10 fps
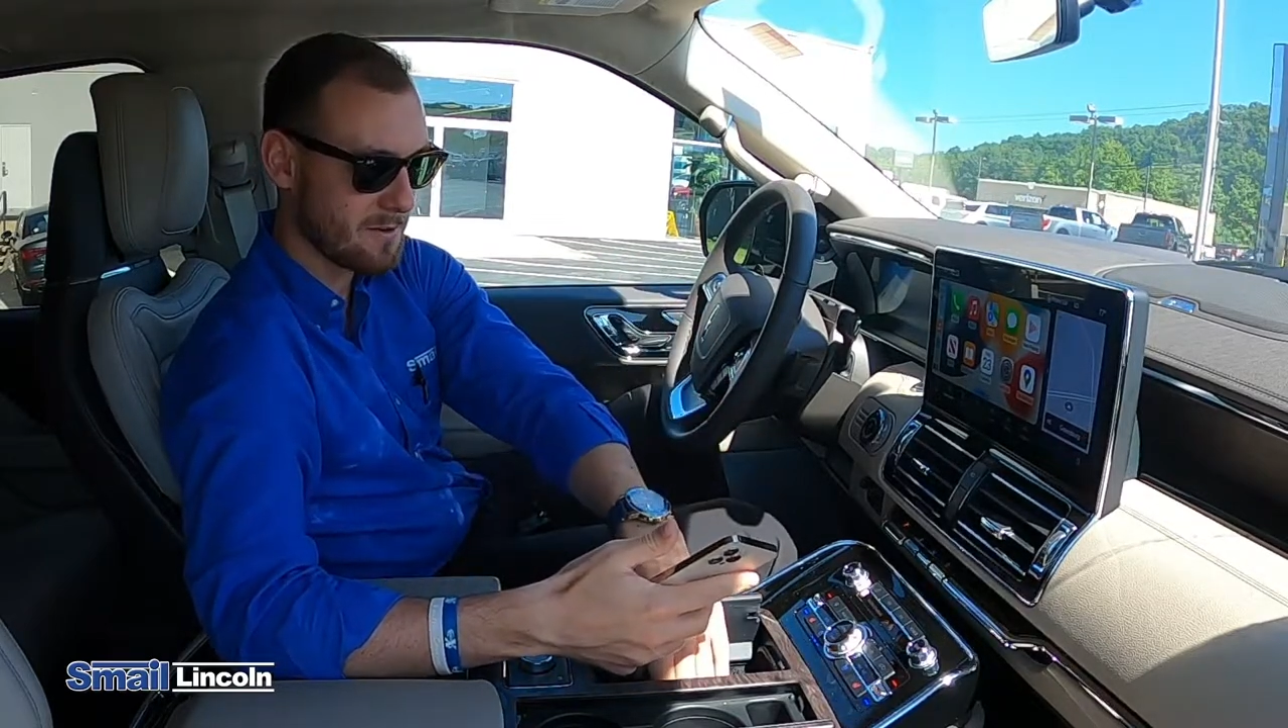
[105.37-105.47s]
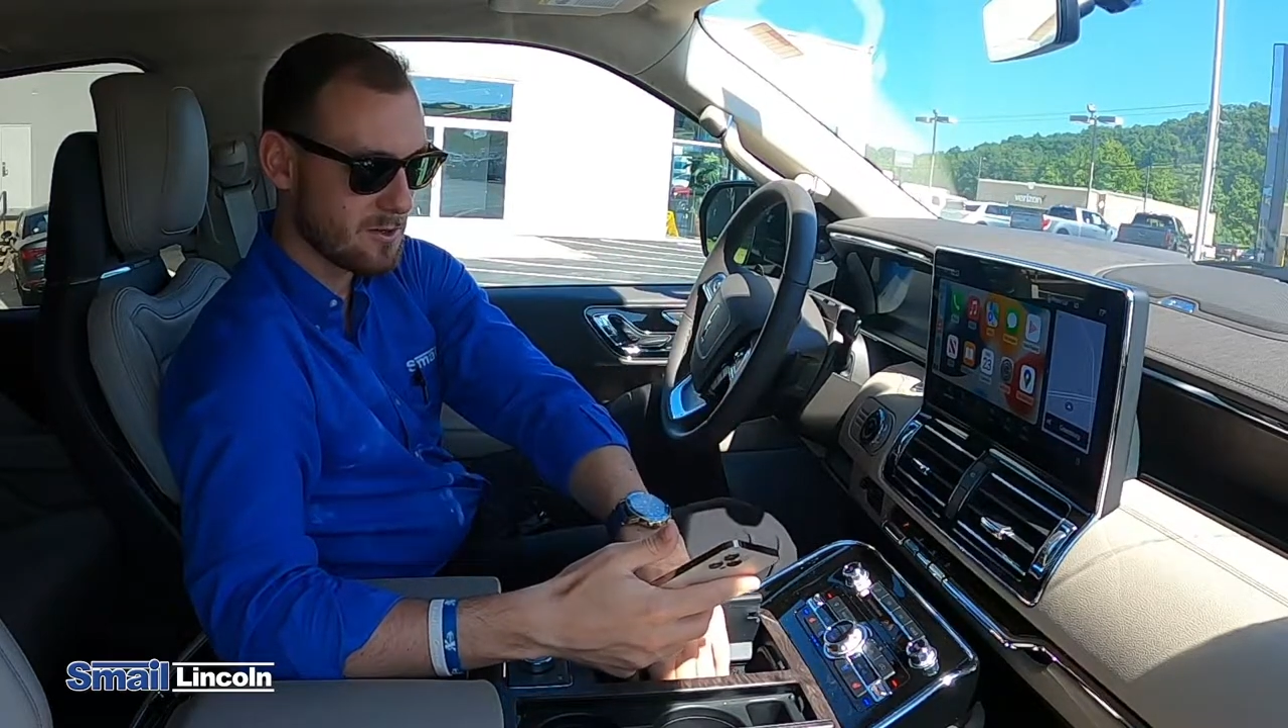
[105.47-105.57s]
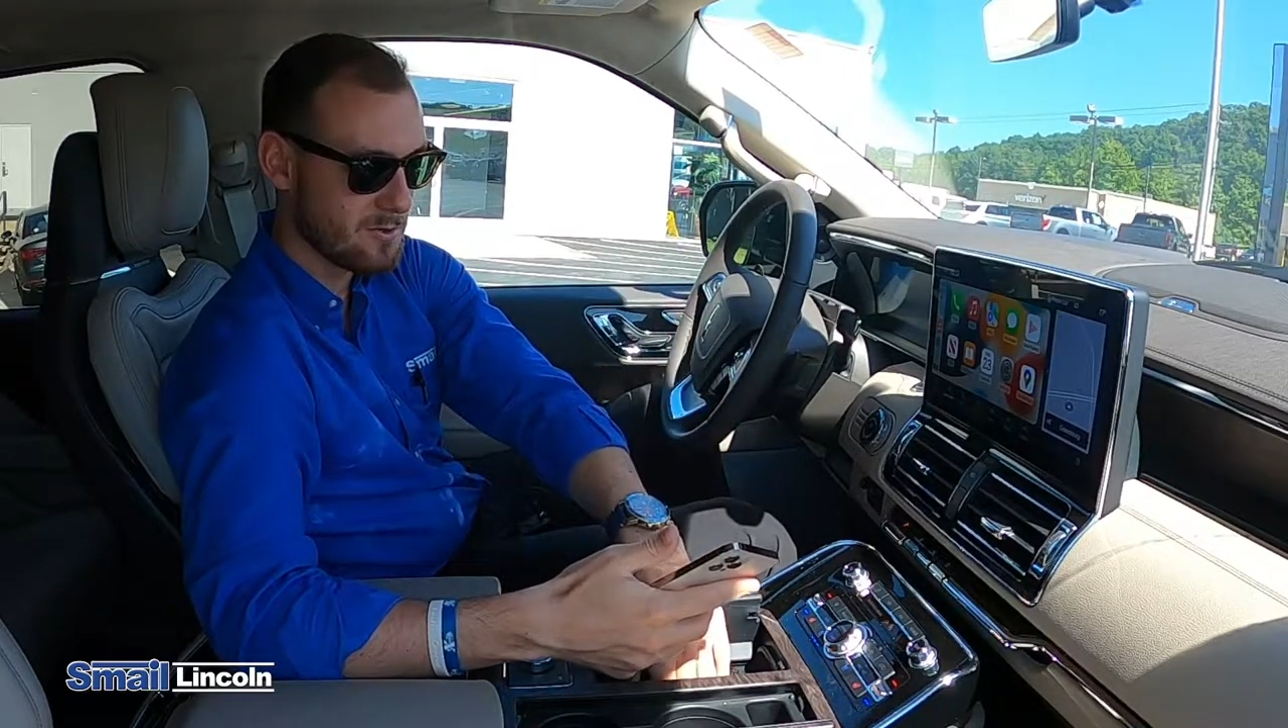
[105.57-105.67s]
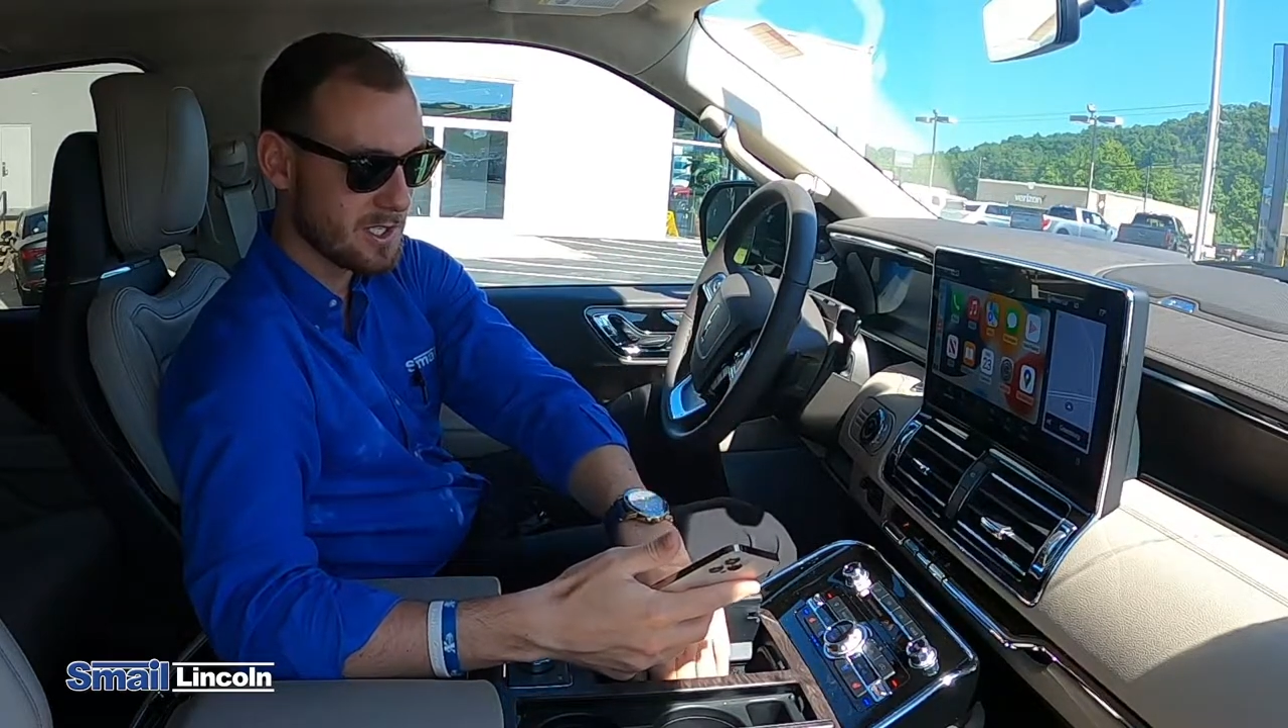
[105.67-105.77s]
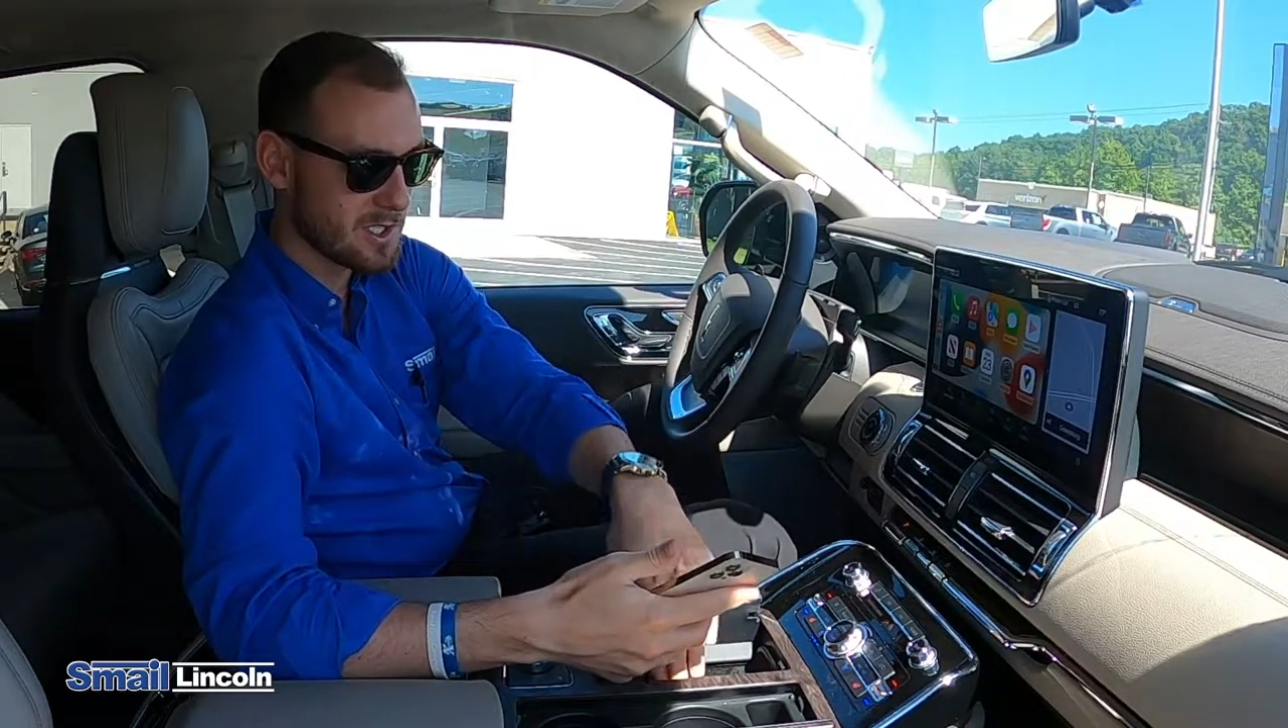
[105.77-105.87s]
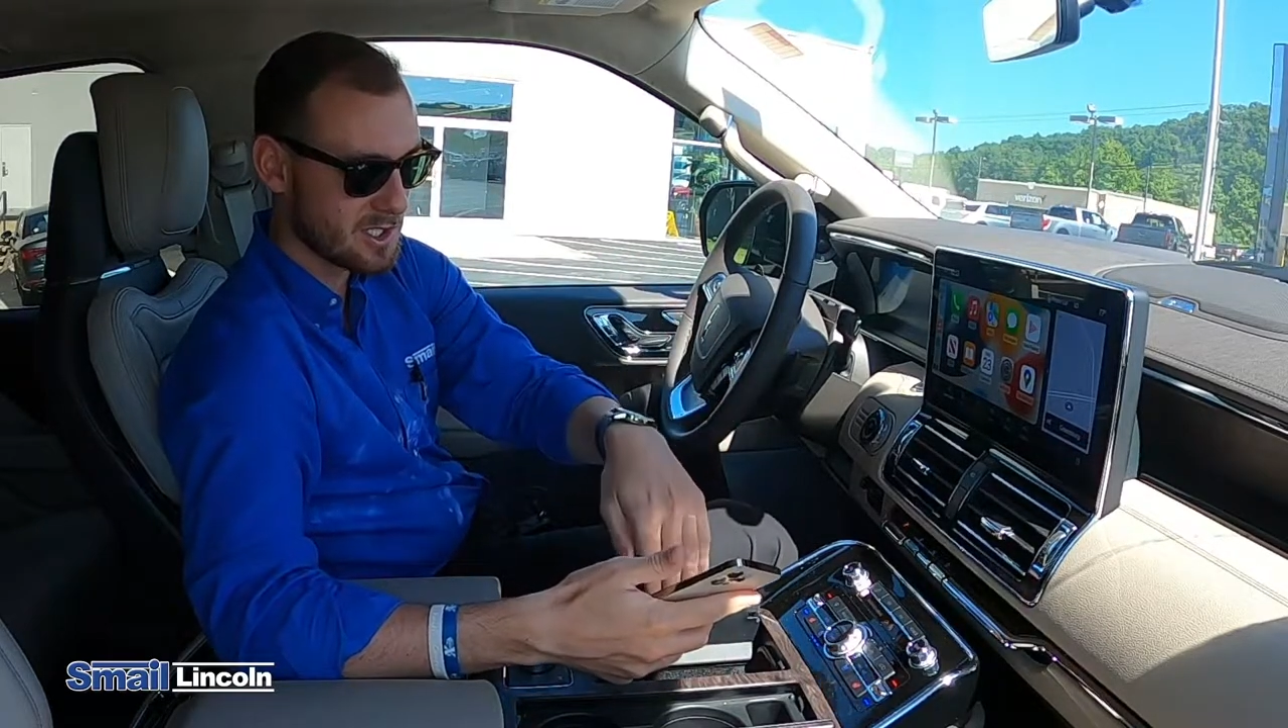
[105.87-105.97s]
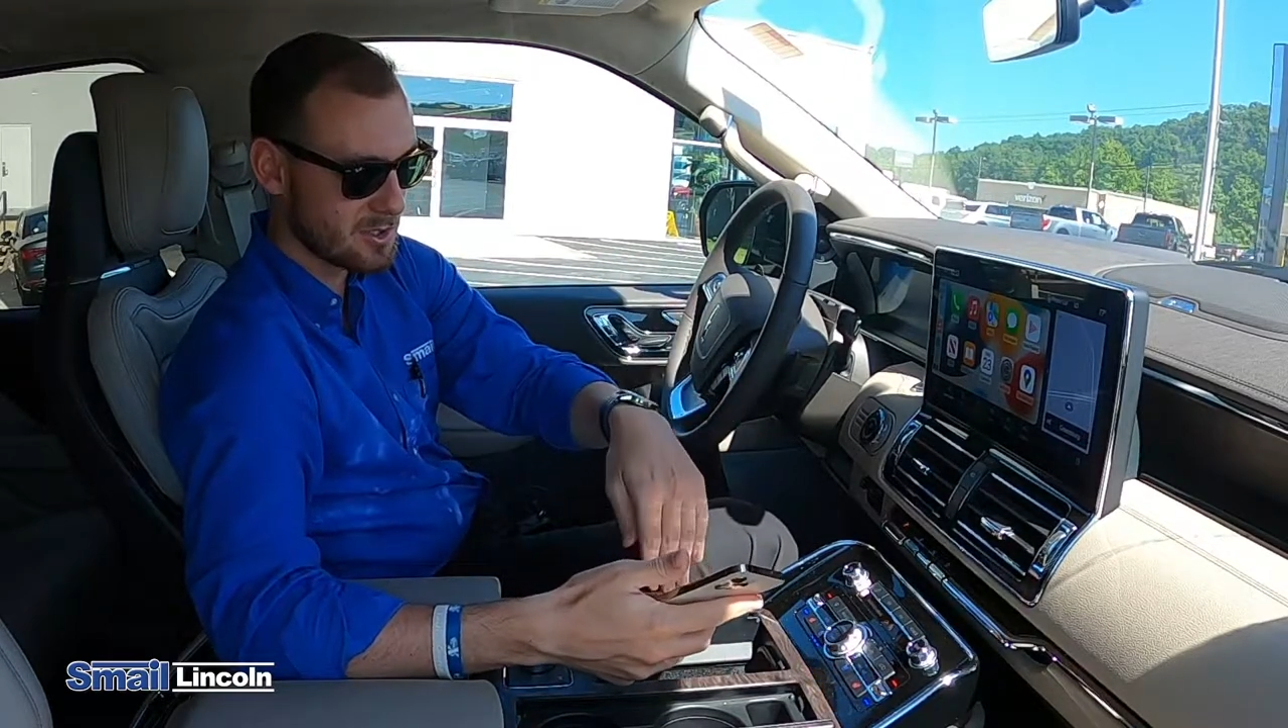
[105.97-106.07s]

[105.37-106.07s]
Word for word: phone can